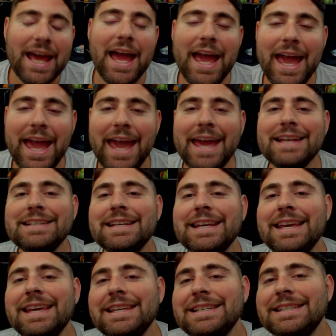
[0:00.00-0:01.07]
and
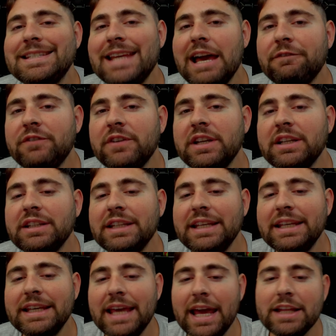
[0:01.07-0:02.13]
it
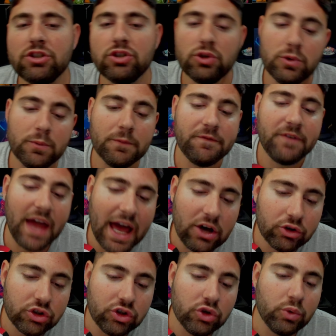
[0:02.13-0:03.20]
definitely gets you
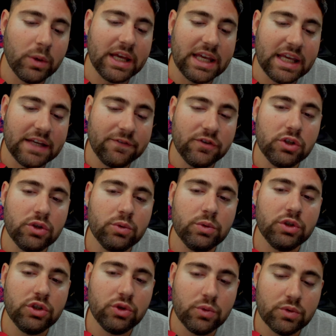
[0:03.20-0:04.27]
value if you
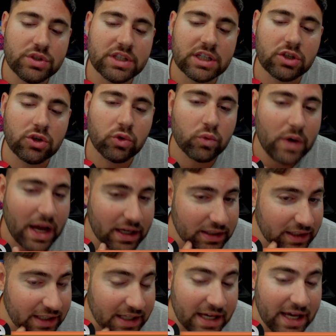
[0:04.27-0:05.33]
use it
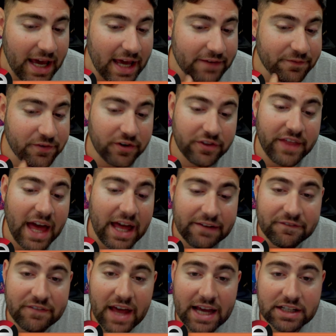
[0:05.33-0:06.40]
correctly. And for
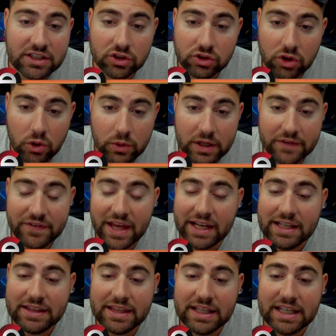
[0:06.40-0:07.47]
that fact alone, if
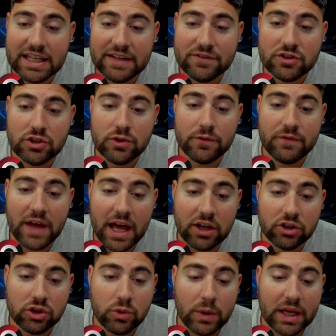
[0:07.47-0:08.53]
anything gives you
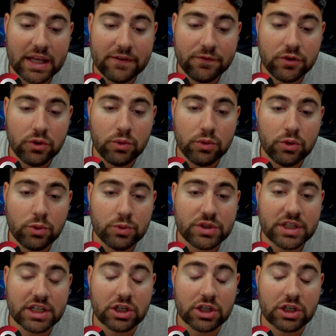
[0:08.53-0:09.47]
value if you use it